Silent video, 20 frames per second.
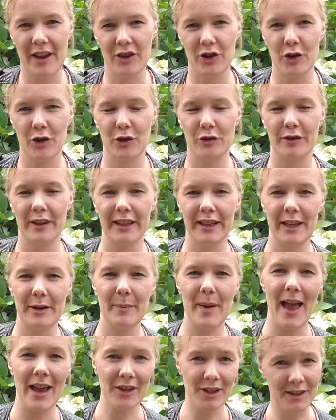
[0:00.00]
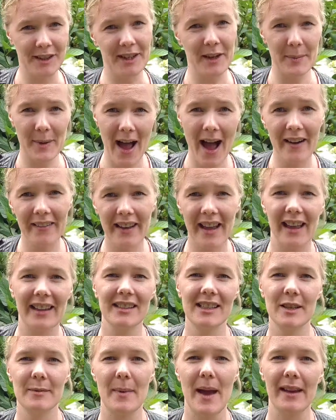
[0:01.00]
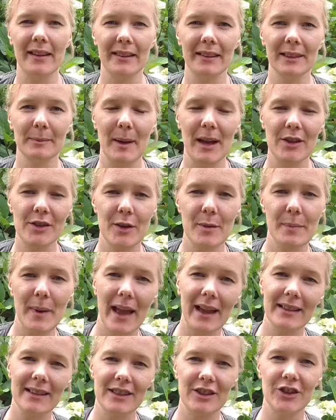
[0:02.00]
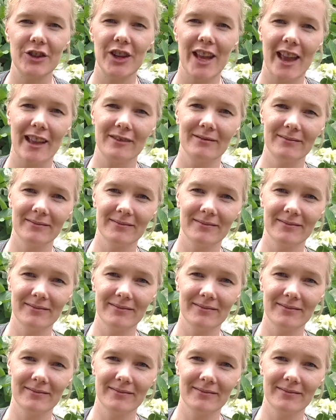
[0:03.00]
that you're really passionate about and to make as much impact as you can.